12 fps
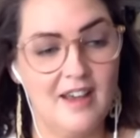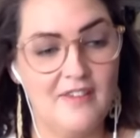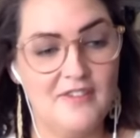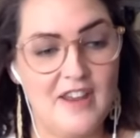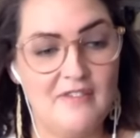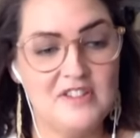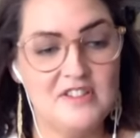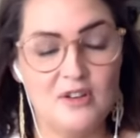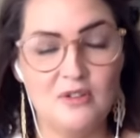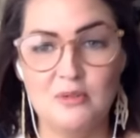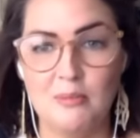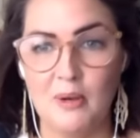I've never
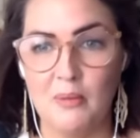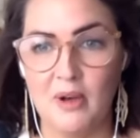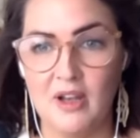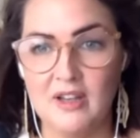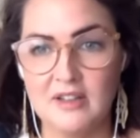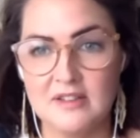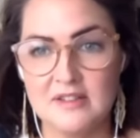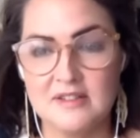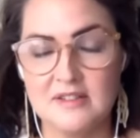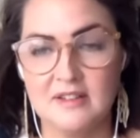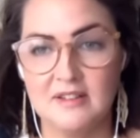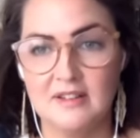sold my
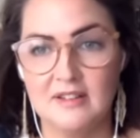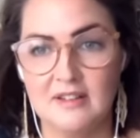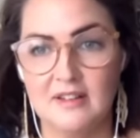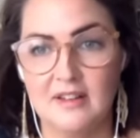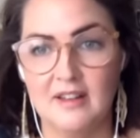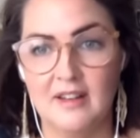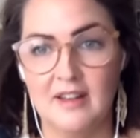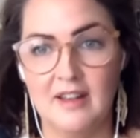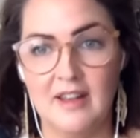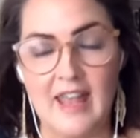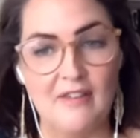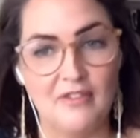works
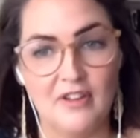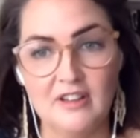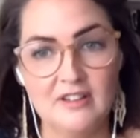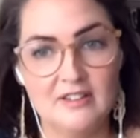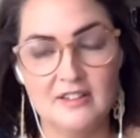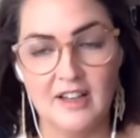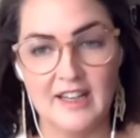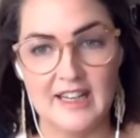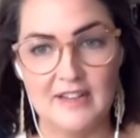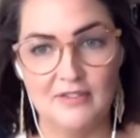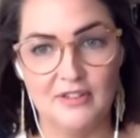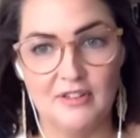ever, like
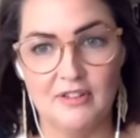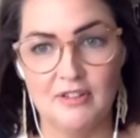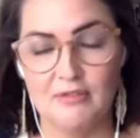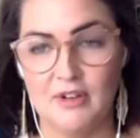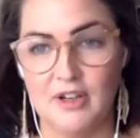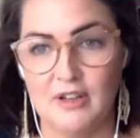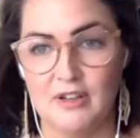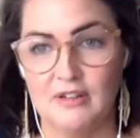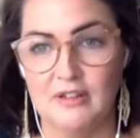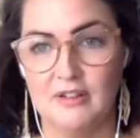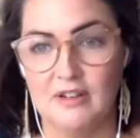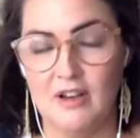even mm-hmm.
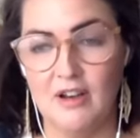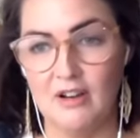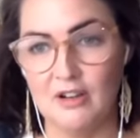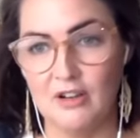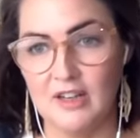through art